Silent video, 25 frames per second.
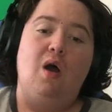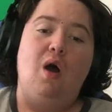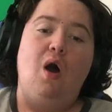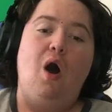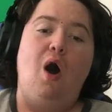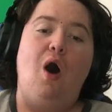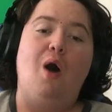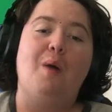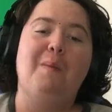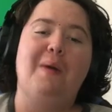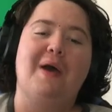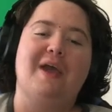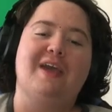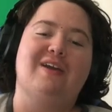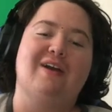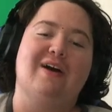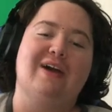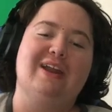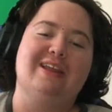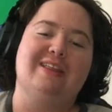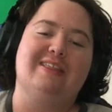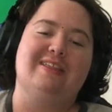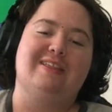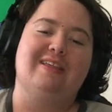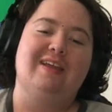book. Oh him my
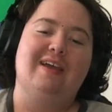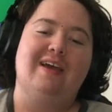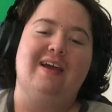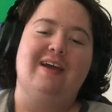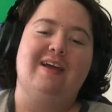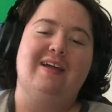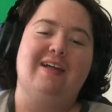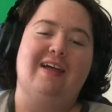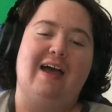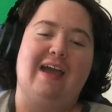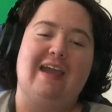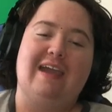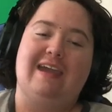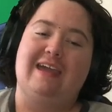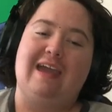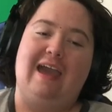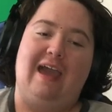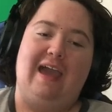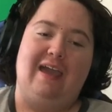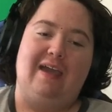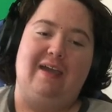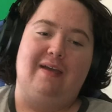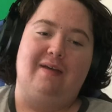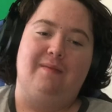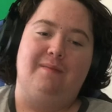god, it's birthday.
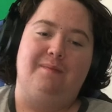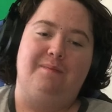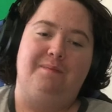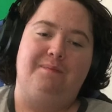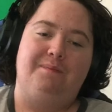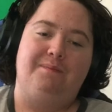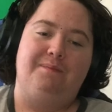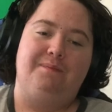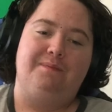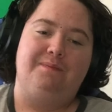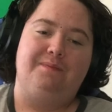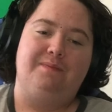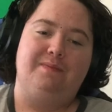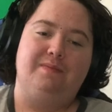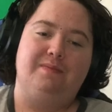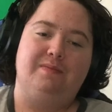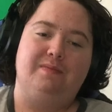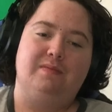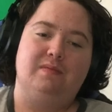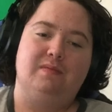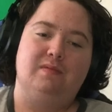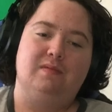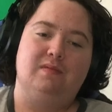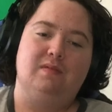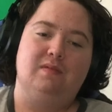Okay. So Mort, are you sure
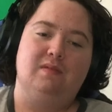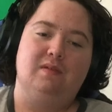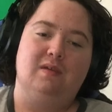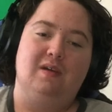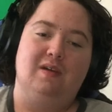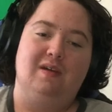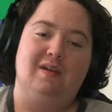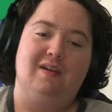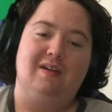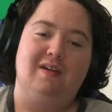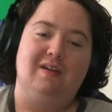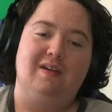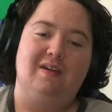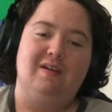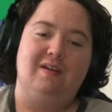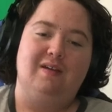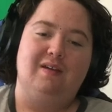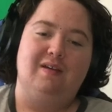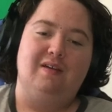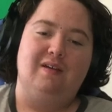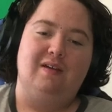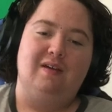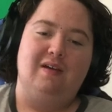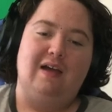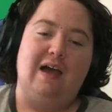this won't ruin her party?
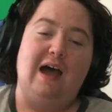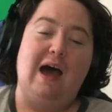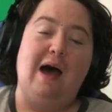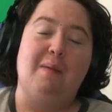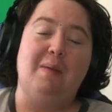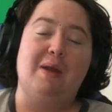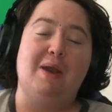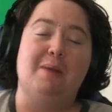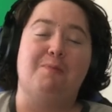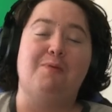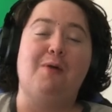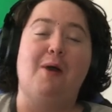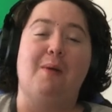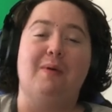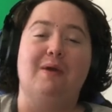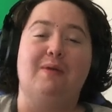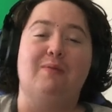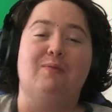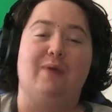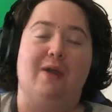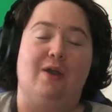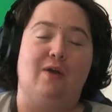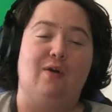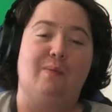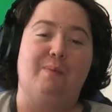Are you kidding? I mean, it probably
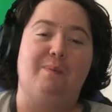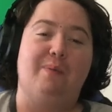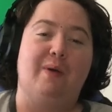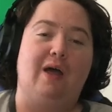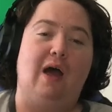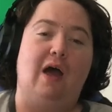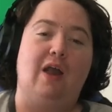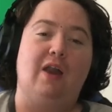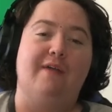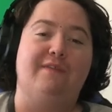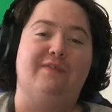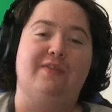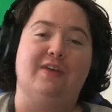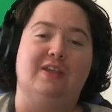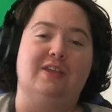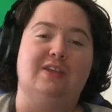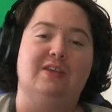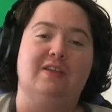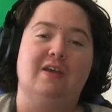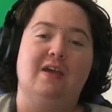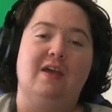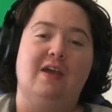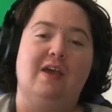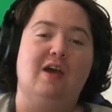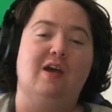will, but I don't think
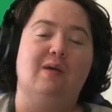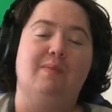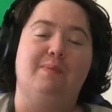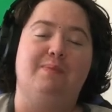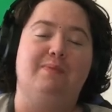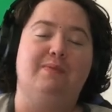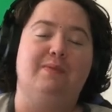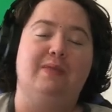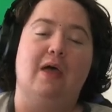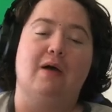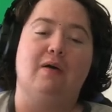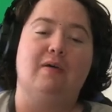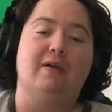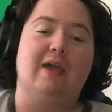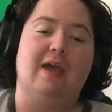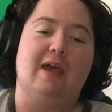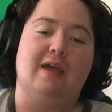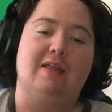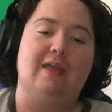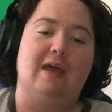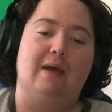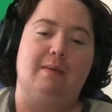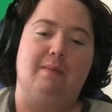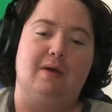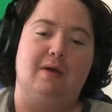they'll care that